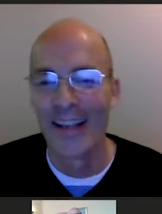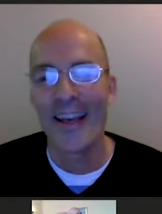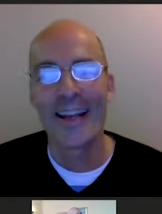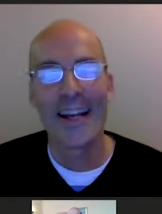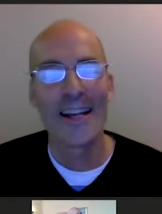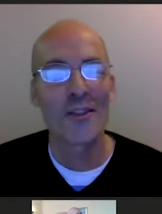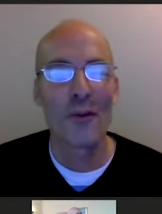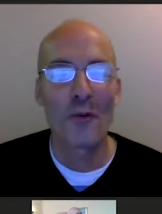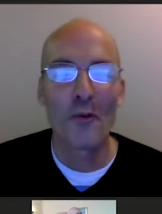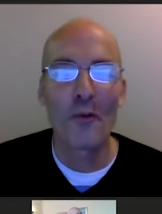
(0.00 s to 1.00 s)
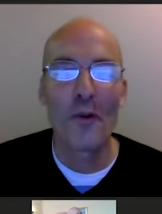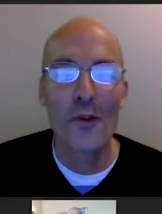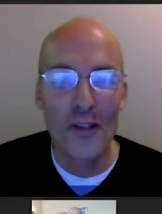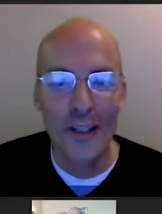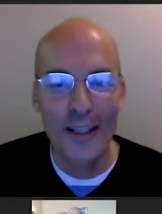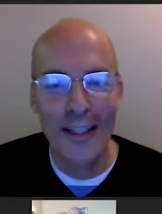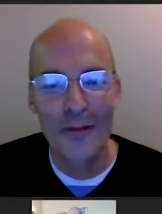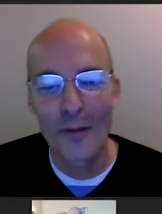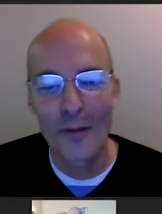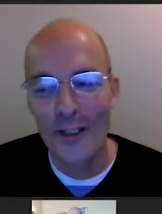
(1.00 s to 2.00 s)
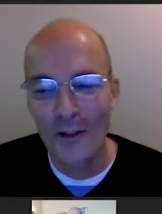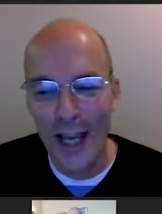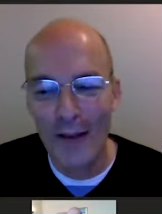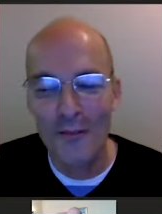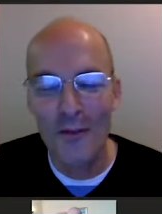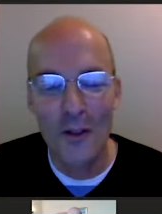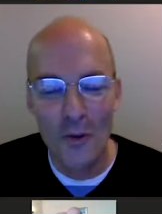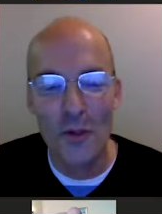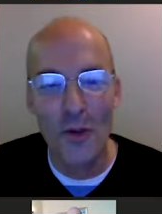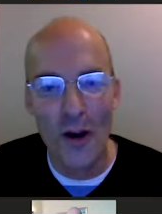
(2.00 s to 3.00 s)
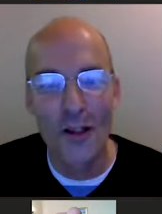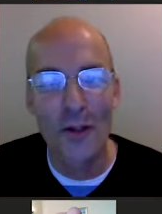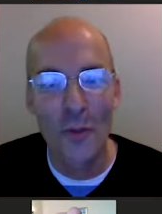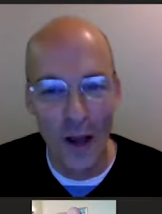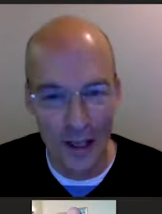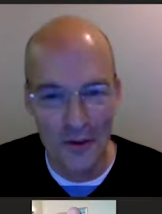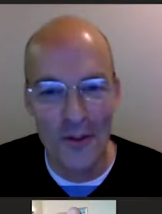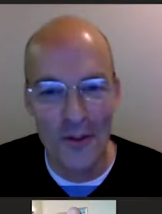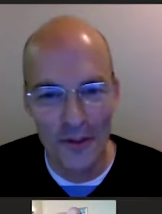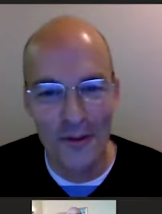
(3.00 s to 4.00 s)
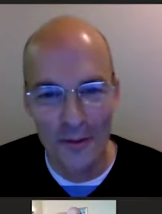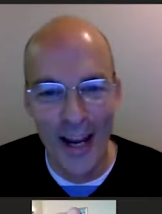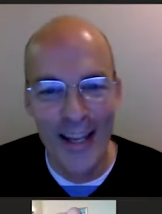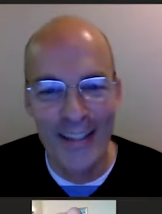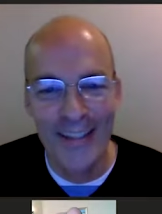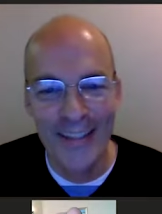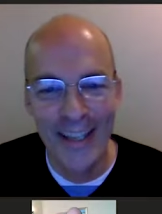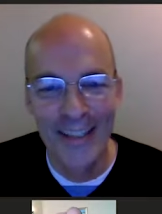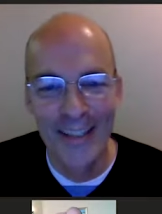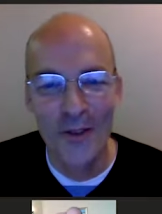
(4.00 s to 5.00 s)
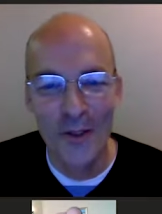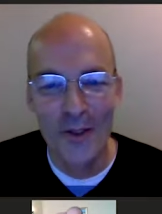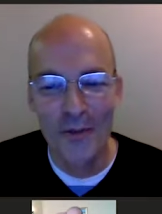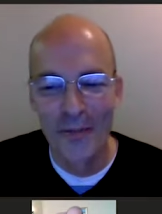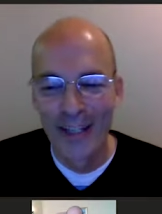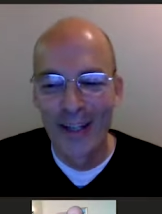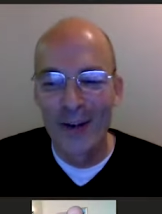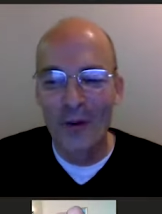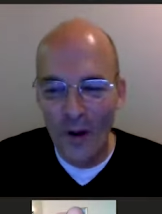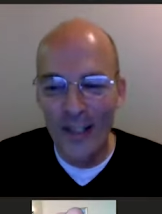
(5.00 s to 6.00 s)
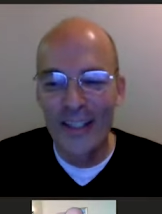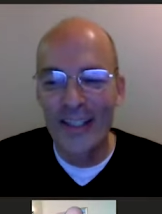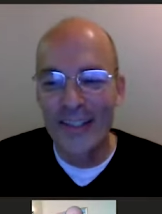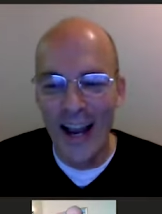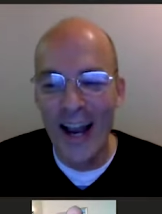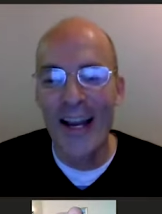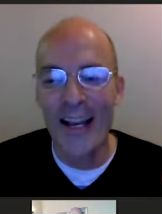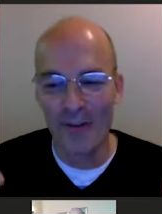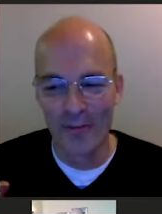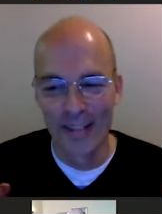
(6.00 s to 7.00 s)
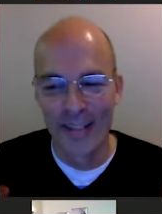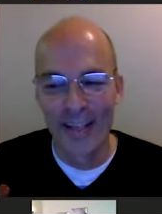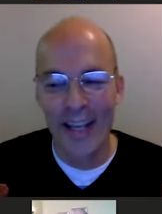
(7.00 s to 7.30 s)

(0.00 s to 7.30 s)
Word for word: Right. And I say, well, fortunately, we don't have to use them all at once, right? You use them one at a time.